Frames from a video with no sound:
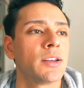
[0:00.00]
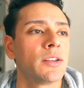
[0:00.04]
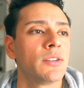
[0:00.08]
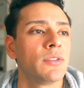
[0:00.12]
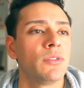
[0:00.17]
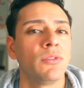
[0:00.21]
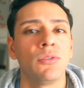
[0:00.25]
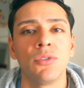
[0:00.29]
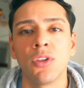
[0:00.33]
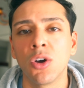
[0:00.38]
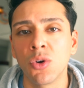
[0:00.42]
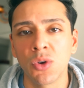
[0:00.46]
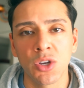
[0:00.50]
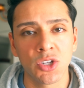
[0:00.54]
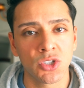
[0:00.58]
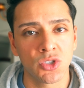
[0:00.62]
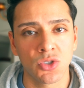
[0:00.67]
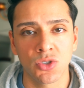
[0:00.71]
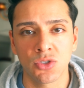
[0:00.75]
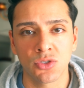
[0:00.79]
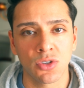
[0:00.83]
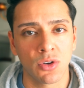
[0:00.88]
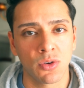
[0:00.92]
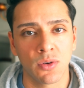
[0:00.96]
No
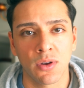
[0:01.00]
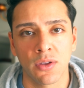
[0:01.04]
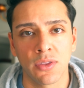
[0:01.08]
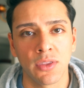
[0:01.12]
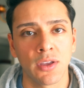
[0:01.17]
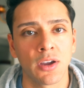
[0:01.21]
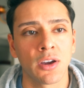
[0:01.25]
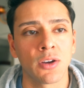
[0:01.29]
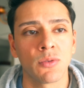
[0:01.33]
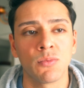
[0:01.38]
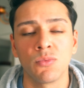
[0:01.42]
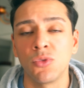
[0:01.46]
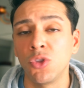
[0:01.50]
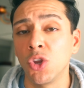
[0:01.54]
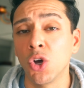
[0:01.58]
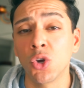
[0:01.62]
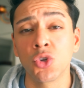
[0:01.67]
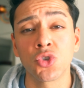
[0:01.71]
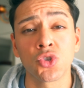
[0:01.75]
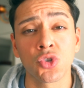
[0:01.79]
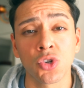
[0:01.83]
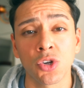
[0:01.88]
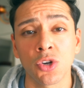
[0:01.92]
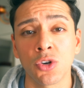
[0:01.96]
issues around there. No
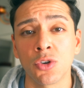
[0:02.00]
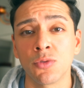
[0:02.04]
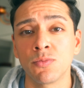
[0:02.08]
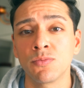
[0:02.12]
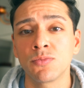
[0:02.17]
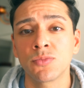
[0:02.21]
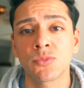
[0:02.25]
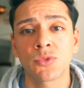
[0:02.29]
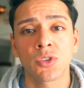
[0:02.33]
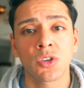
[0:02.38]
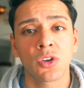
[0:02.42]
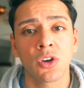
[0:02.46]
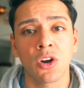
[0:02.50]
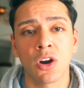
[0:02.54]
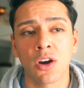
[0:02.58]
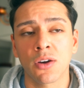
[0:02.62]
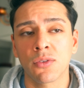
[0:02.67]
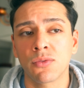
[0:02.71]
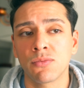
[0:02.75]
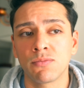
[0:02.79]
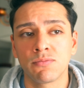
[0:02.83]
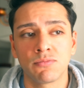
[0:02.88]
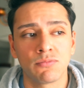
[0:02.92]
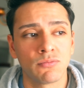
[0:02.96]
drone. The car
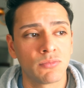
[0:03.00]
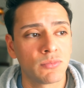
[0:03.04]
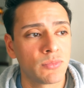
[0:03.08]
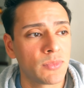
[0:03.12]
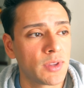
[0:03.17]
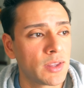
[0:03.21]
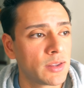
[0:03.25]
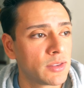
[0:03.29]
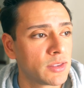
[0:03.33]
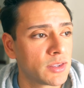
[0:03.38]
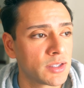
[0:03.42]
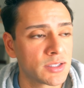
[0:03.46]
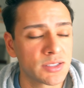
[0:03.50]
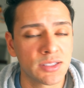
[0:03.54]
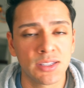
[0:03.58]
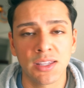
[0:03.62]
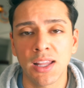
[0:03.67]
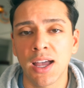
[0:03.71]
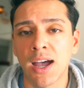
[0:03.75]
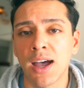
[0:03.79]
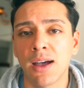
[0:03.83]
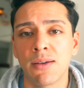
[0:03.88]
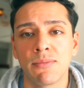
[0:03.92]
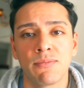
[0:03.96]
does
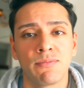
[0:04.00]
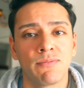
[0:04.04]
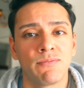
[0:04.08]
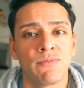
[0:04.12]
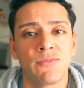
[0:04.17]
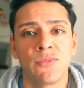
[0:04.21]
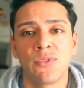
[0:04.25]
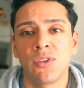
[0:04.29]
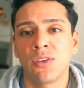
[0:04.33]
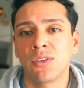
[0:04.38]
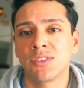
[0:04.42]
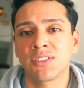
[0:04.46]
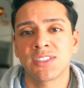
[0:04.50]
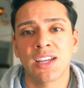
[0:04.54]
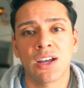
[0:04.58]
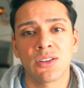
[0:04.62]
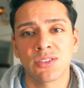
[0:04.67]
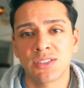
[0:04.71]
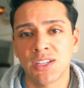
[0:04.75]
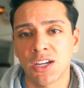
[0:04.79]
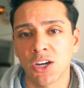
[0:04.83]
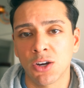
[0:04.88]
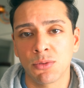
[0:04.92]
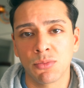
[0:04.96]
not sound
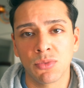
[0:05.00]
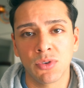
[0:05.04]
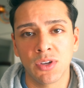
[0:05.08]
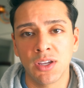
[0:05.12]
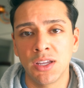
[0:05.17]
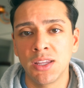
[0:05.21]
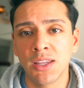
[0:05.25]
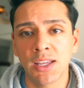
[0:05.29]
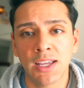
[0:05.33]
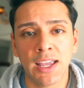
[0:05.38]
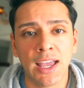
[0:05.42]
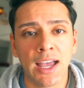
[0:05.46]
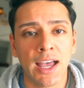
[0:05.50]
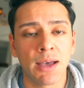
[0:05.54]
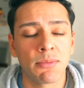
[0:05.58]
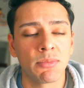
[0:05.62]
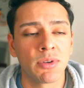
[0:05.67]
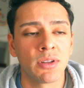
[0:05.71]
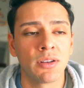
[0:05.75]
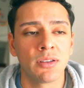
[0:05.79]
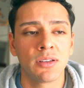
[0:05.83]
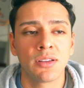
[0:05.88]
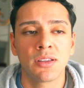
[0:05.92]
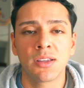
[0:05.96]
terrible in the
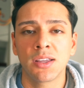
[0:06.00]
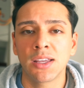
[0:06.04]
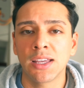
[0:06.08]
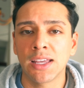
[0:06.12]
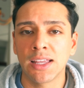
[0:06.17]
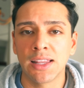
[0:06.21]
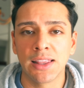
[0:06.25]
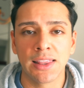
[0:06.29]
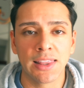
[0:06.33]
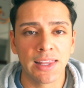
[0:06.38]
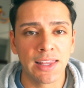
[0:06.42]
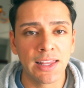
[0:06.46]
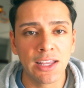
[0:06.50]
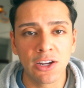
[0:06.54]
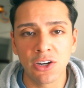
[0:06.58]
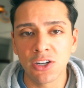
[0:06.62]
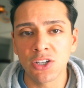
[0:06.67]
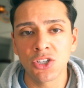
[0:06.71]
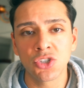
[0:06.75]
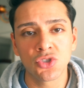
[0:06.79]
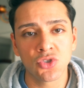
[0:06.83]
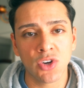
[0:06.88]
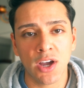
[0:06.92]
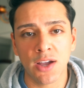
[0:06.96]
cabin. It
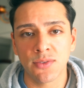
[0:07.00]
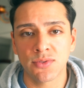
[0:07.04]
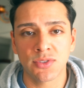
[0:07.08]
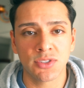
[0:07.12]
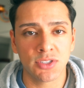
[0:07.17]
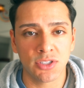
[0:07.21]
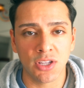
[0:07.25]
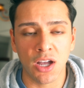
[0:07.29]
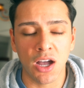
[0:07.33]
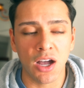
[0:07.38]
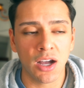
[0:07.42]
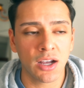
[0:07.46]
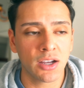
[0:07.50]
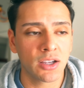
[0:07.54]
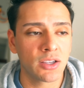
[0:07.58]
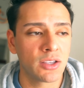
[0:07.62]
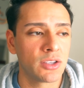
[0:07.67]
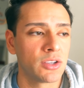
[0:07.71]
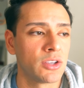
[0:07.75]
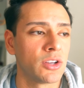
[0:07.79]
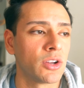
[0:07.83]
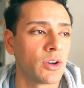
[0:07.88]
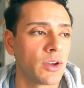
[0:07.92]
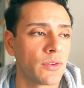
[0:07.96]
literally drives stock.
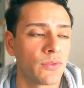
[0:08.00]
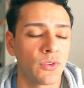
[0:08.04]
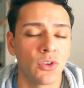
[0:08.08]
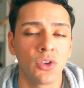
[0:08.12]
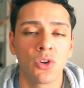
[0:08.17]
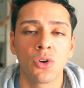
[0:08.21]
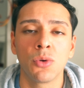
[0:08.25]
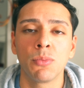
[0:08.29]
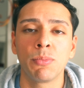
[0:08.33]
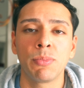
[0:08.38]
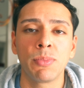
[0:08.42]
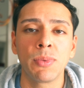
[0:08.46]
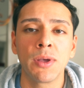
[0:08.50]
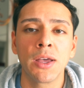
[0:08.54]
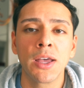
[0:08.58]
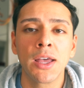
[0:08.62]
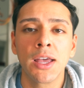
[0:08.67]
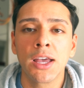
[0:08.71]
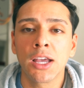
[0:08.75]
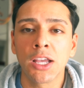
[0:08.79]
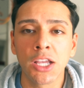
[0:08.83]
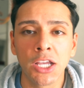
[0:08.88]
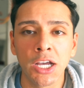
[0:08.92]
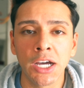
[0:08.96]
You know, if you don't
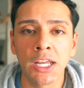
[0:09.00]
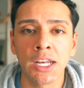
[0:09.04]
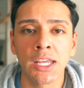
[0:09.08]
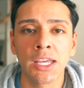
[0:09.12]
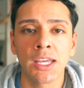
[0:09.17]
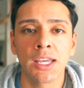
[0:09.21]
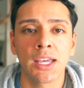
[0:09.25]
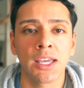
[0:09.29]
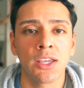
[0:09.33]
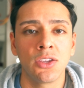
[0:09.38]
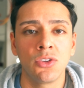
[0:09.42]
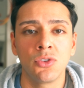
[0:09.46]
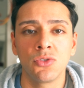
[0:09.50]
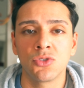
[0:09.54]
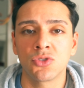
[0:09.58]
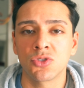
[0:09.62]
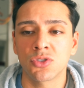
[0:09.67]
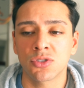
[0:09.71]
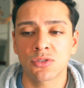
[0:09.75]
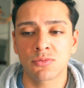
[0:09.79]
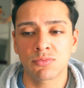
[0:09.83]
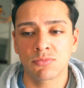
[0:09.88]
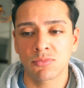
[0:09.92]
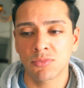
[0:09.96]
gun it and you
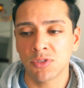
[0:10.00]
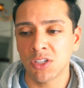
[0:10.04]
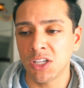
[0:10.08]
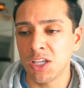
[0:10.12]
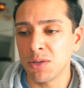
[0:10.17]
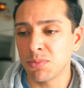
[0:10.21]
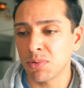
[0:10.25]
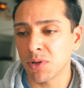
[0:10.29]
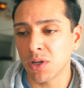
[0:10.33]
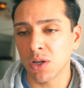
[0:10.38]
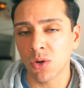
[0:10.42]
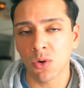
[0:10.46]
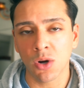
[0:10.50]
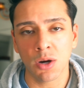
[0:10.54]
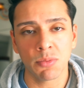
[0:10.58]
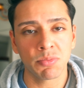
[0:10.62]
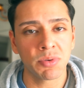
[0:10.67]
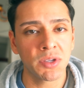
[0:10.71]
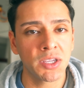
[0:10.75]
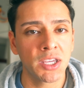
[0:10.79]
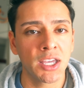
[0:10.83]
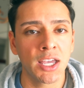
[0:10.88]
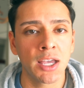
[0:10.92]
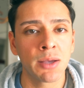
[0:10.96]
just keep it low
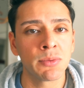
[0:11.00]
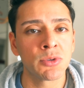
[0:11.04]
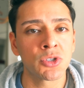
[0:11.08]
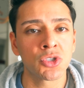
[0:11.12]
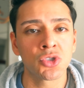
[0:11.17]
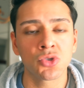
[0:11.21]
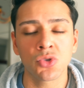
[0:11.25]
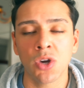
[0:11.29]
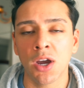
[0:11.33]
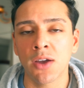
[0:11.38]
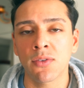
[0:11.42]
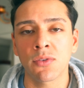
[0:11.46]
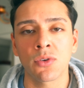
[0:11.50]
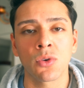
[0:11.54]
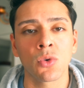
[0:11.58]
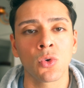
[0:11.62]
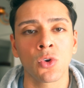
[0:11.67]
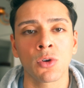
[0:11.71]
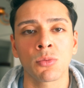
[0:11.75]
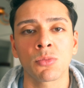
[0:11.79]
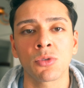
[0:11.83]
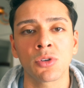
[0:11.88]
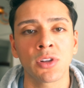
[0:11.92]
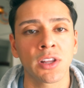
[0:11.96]
RPMs, drive it
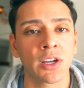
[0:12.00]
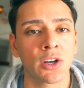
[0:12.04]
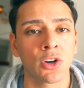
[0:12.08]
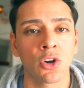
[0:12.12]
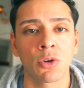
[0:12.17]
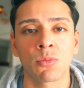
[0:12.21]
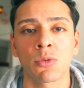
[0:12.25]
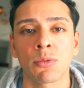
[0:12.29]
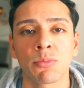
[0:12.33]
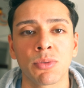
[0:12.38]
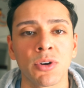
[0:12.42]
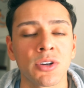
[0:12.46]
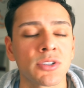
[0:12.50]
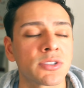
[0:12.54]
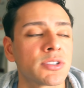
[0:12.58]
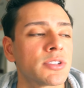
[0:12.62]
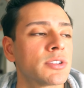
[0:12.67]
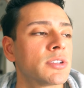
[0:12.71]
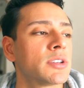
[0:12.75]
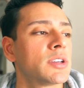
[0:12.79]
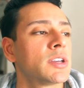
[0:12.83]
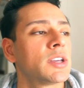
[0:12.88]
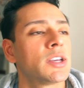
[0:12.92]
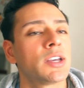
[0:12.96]
normal like a normal
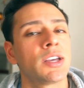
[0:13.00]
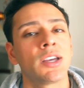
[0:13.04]
person,